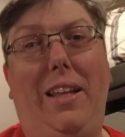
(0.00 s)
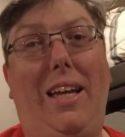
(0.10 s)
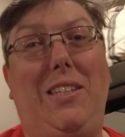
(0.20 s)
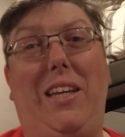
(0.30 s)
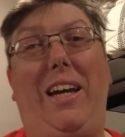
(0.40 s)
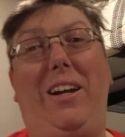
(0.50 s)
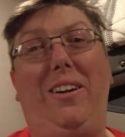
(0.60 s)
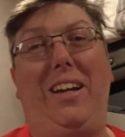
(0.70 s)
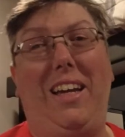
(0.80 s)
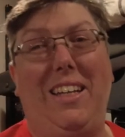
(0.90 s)
This
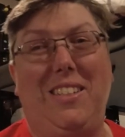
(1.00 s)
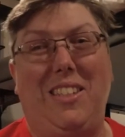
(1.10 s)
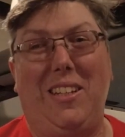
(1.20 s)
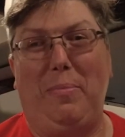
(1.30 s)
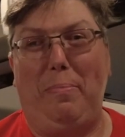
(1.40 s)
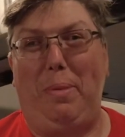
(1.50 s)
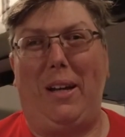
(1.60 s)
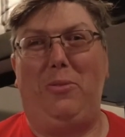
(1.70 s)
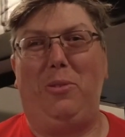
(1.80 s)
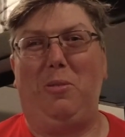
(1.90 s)
here is the
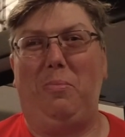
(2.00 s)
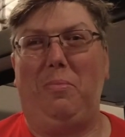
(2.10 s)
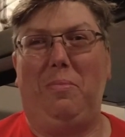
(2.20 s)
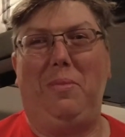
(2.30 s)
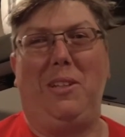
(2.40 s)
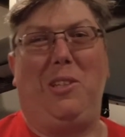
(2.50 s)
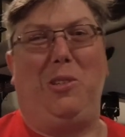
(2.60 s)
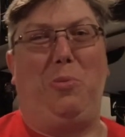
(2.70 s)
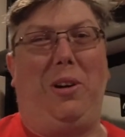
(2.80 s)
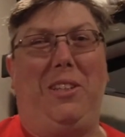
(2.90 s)
bedroom. This
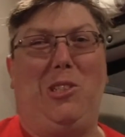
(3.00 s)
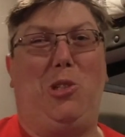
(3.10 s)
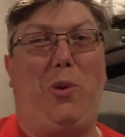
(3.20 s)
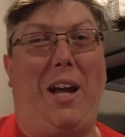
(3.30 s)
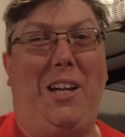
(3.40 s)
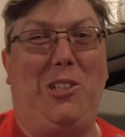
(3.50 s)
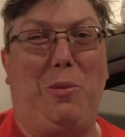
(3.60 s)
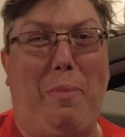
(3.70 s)
is where the strange